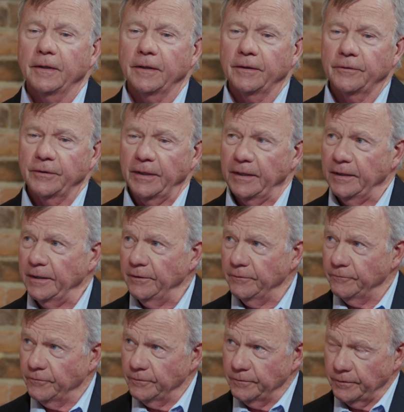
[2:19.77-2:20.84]

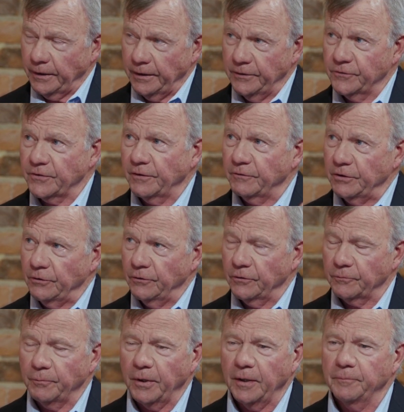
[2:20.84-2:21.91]
The 87
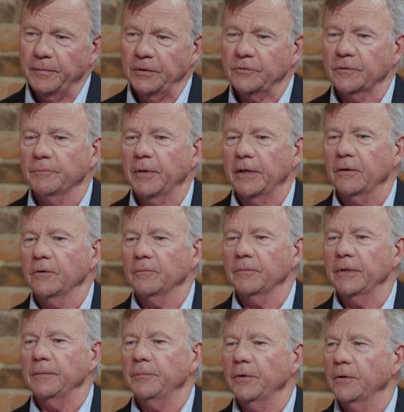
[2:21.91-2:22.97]
units Bob mentioned by Home
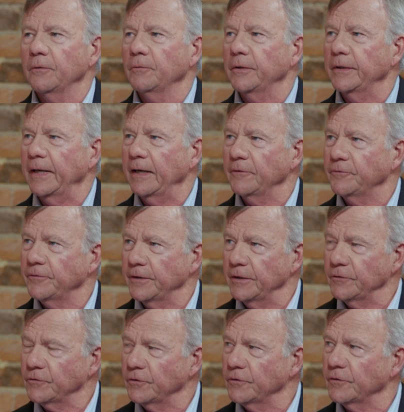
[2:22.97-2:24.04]
Depot, when that
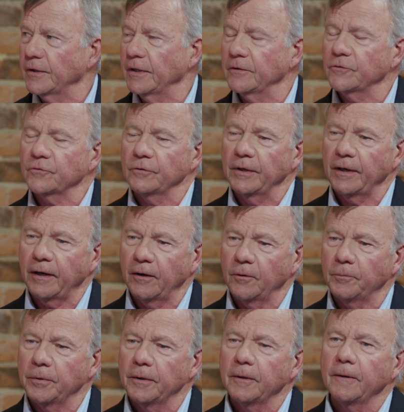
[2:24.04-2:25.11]
finishes, that should
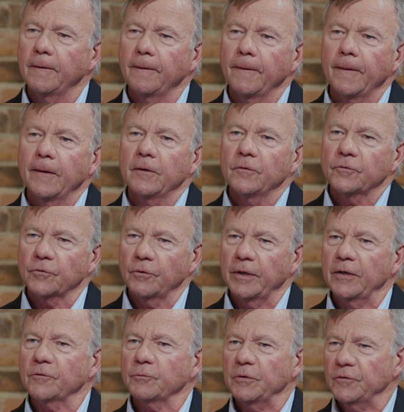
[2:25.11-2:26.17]
help. So
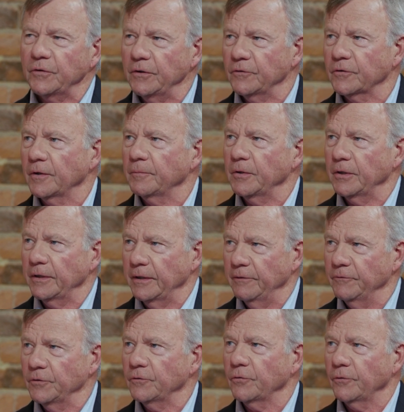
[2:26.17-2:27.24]
as we see some of the
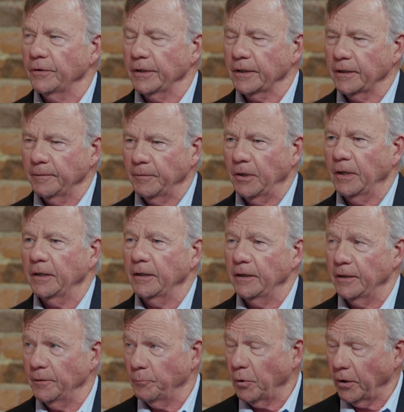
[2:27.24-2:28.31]
inventory come on
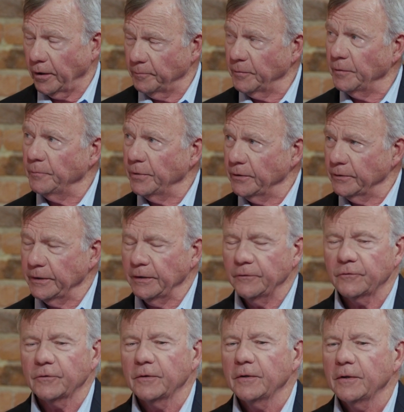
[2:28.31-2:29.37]
in apartment
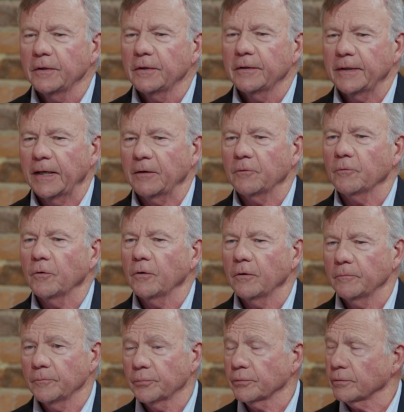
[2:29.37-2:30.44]
buildings, that
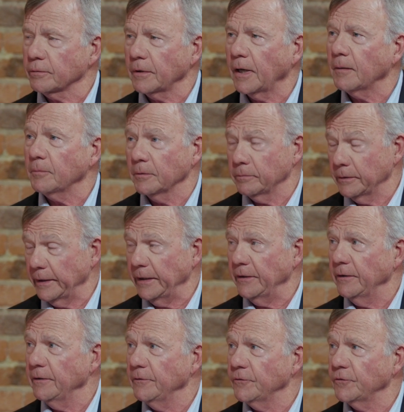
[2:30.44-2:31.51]
will
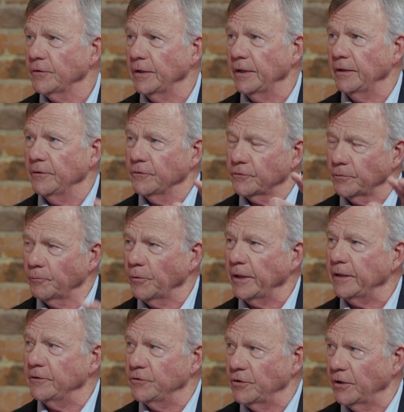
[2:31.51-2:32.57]
probably see some
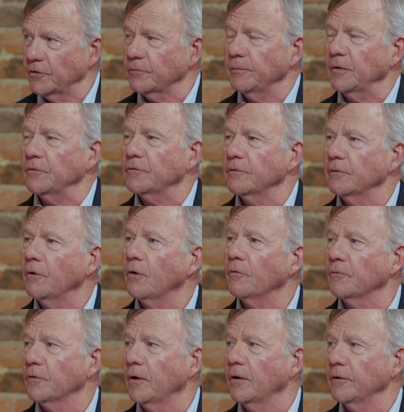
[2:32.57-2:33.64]
rate adjustments mm-hmm.
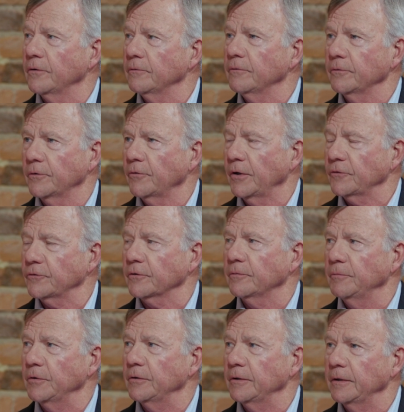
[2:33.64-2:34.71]
overall across the
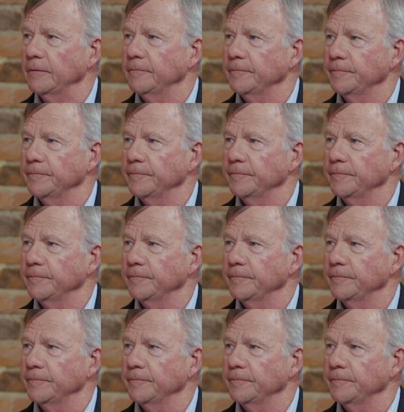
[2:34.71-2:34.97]
community.